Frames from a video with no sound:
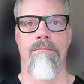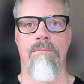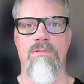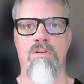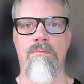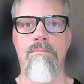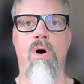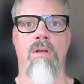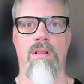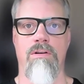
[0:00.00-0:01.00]
sort of
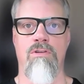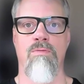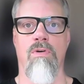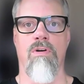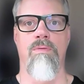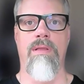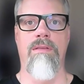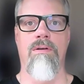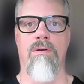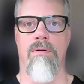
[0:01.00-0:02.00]
model to work with,
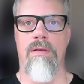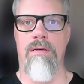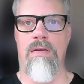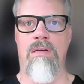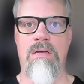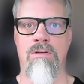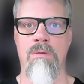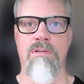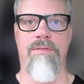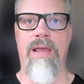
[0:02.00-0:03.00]
in
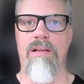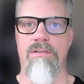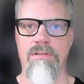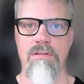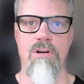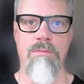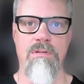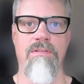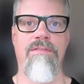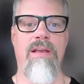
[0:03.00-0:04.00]
terms of actors, in terms
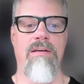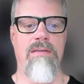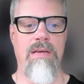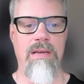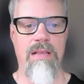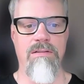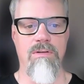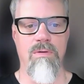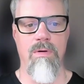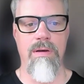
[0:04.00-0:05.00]
of eventing, and
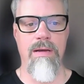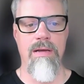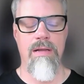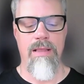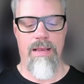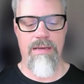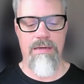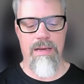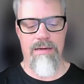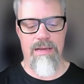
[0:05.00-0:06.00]
so on. And
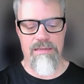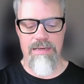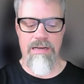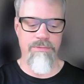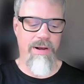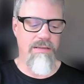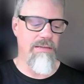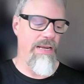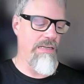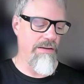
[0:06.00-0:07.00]
as I say, it runs
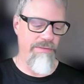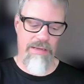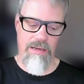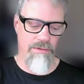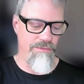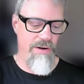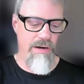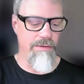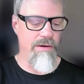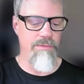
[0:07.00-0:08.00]
natively on
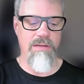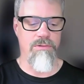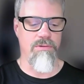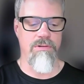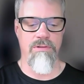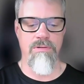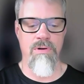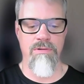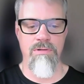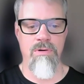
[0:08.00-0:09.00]
very resource
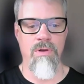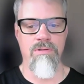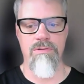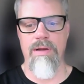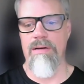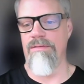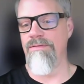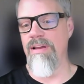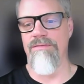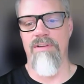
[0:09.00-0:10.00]

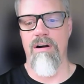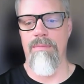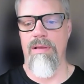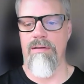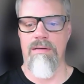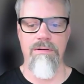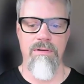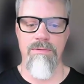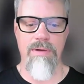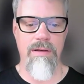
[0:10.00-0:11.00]
constrained environment. You
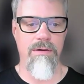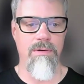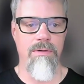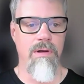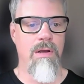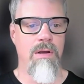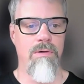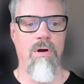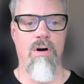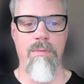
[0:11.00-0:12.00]
can run it on
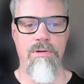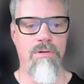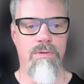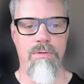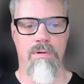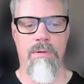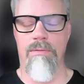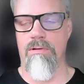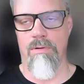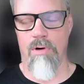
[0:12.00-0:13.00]
an
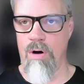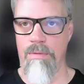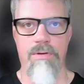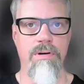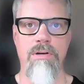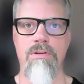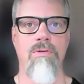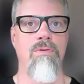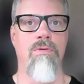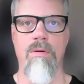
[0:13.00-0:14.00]
ARM2, so
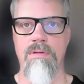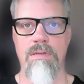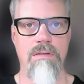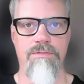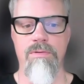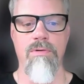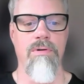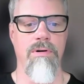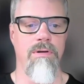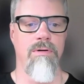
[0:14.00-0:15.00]
ARM32,
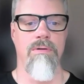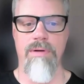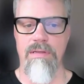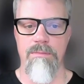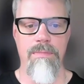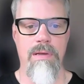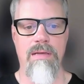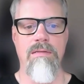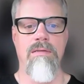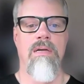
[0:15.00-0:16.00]
ARM64, RISC-based